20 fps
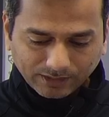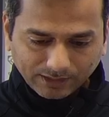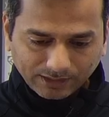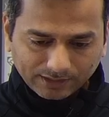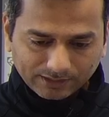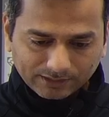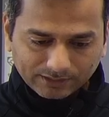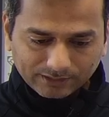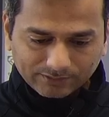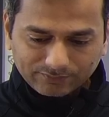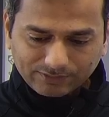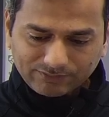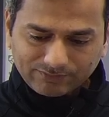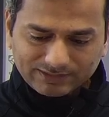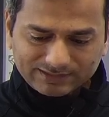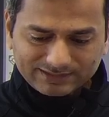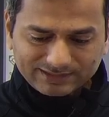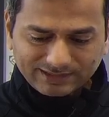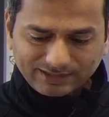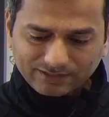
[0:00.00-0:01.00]
And we
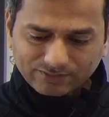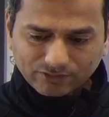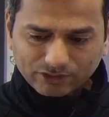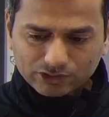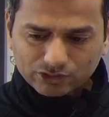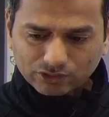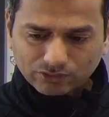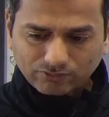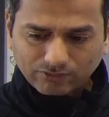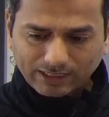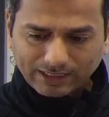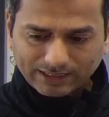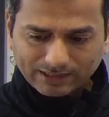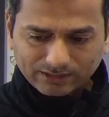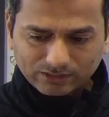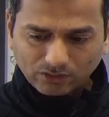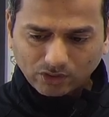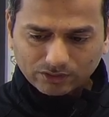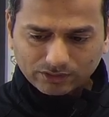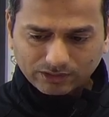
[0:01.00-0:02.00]
will see virtual wire,
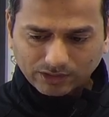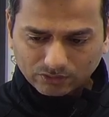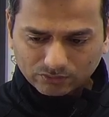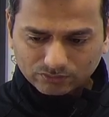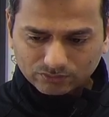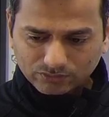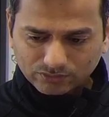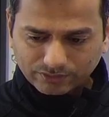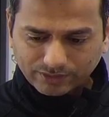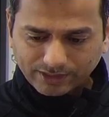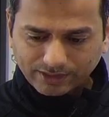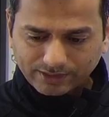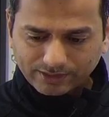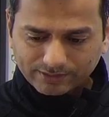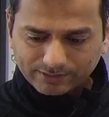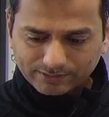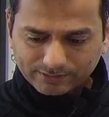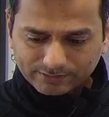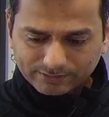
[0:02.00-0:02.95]
not now. Okay.